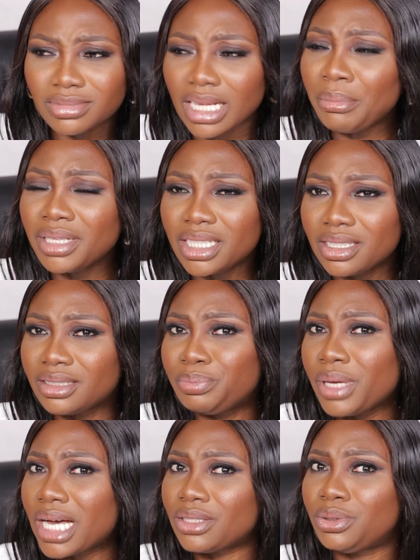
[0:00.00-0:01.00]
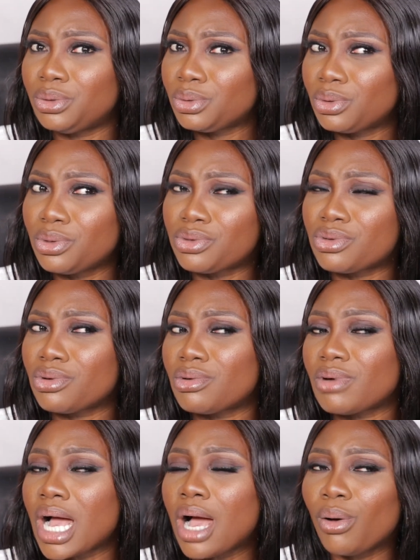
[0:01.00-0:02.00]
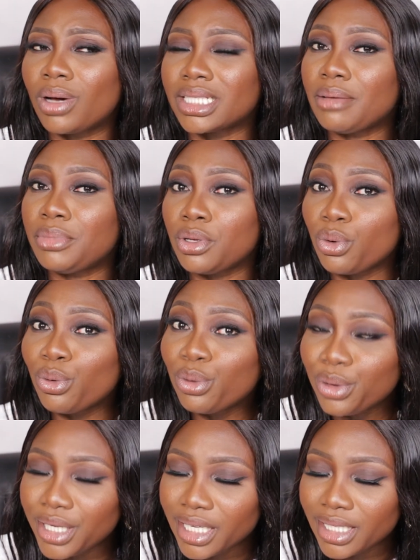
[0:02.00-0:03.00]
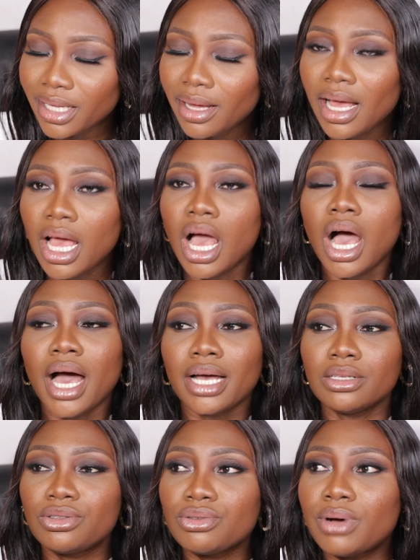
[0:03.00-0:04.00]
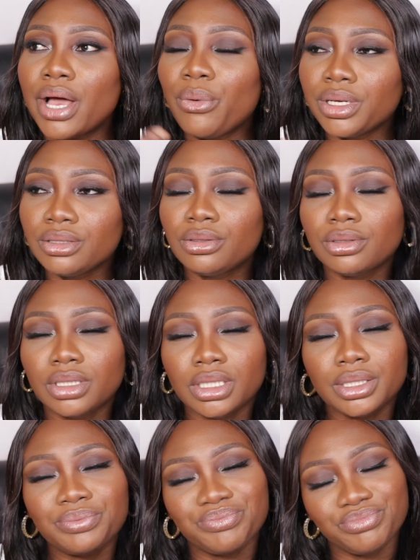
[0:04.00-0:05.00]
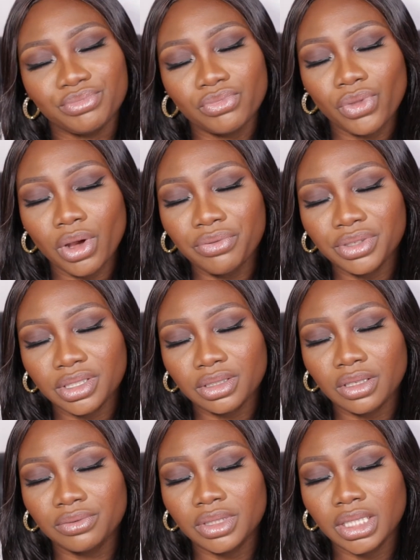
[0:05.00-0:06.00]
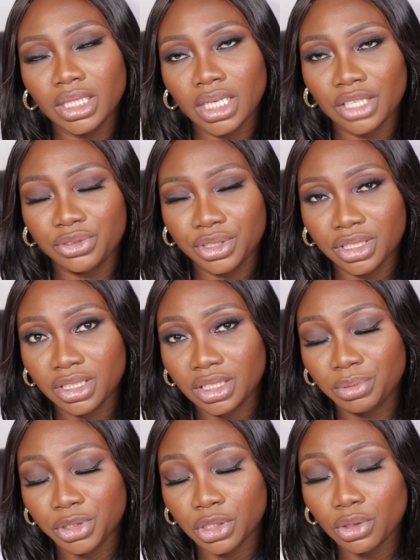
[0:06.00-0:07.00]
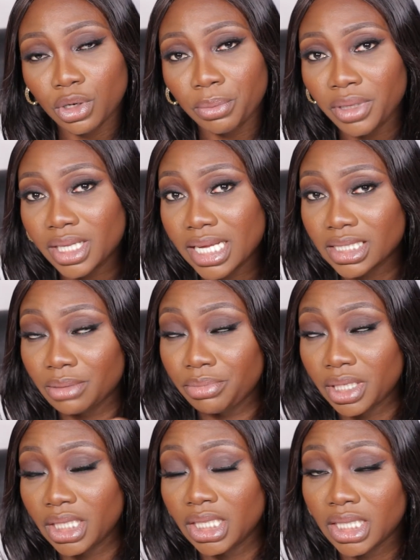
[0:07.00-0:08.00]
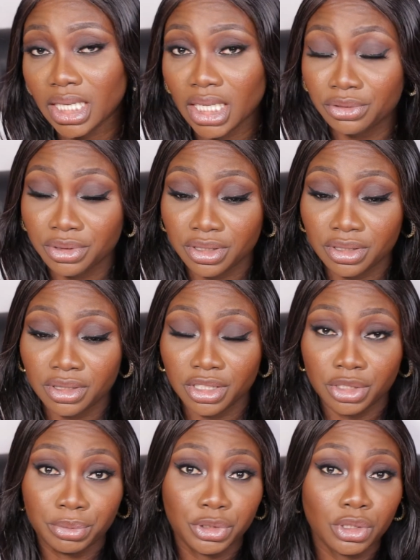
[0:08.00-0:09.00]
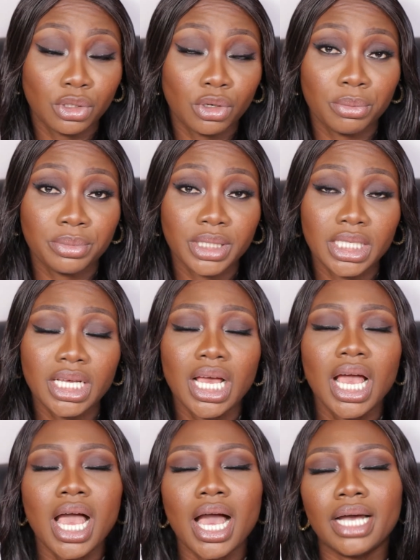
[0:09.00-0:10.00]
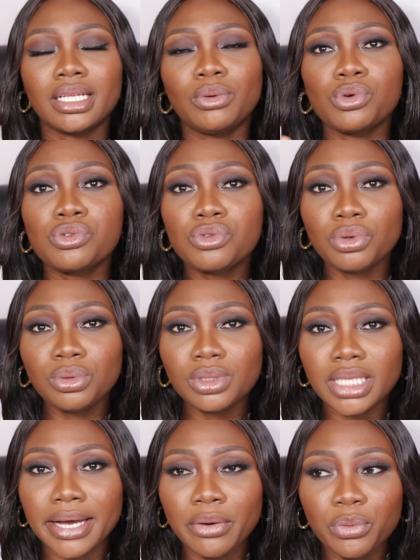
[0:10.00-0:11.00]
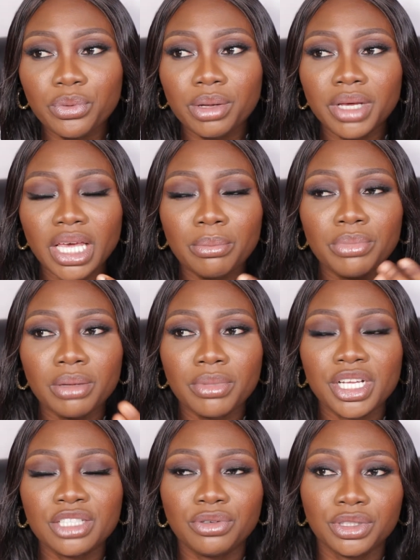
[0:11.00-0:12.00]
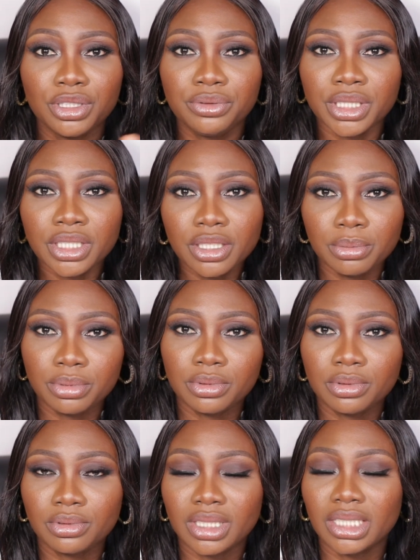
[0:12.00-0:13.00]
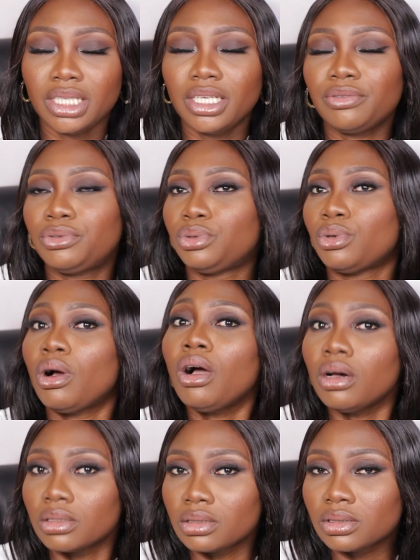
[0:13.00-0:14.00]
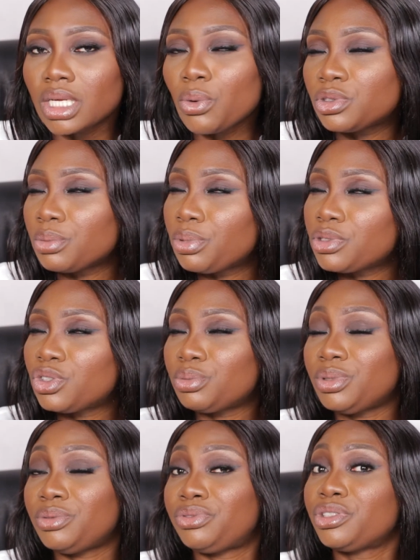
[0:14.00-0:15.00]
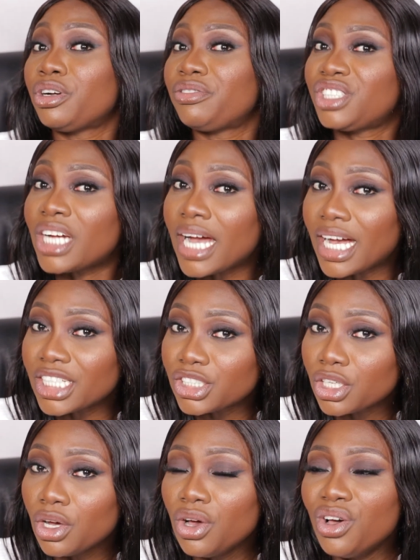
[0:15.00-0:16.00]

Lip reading: I mean, this is pay as you go, so how can I be owing? And so I went to the office of the electricity distribution company, that is the Benin Electricity Distribution Company, and I was told that we're making payments for the green cable that they gave to us that was supposed to be free of charge.